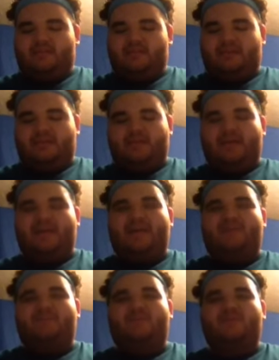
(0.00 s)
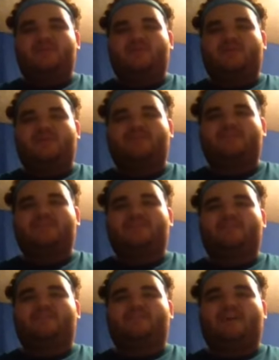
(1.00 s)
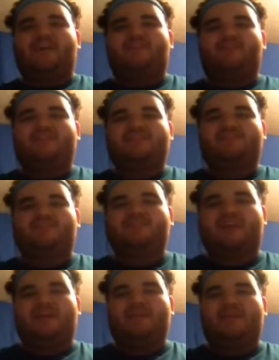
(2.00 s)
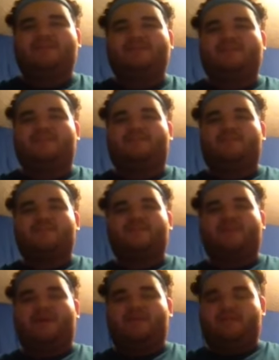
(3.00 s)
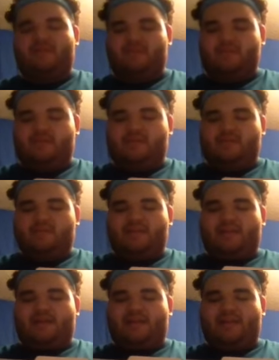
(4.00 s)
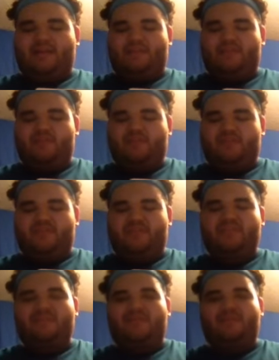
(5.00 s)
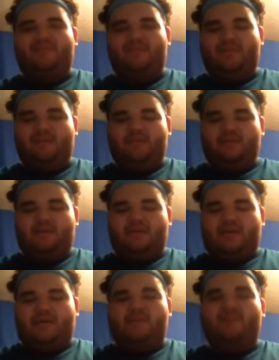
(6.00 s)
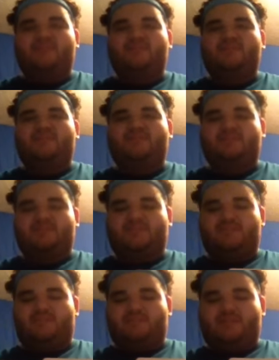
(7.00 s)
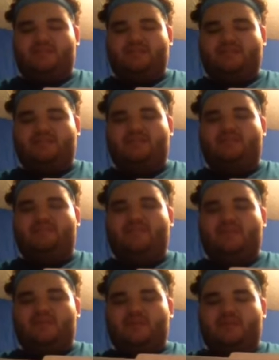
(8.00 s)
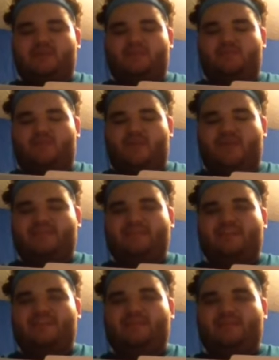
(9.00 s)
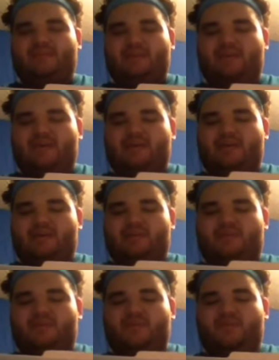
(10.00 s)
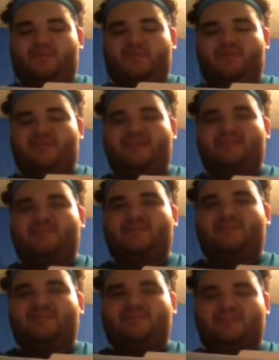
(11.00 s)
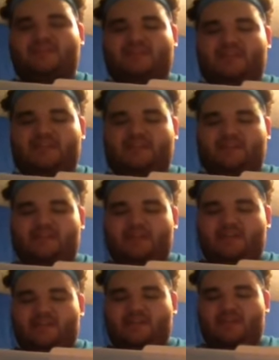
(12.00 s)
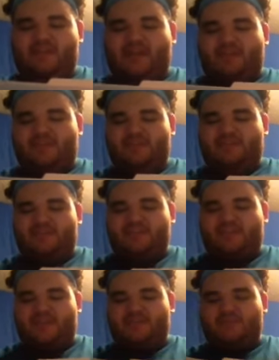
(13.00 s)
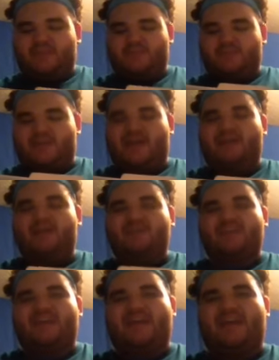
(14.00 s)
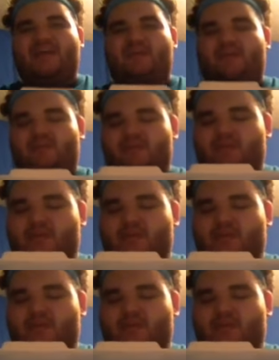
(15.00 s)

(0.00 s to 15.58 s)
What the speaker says: Now, I have no 12 seeds over the 5, and that's the most common upset in the first round. But I like Purdue in this one. I think Purdue is just a great team. Purdue could make the Sweet 16, depending on what happens in this next match between Iowa State and Iona.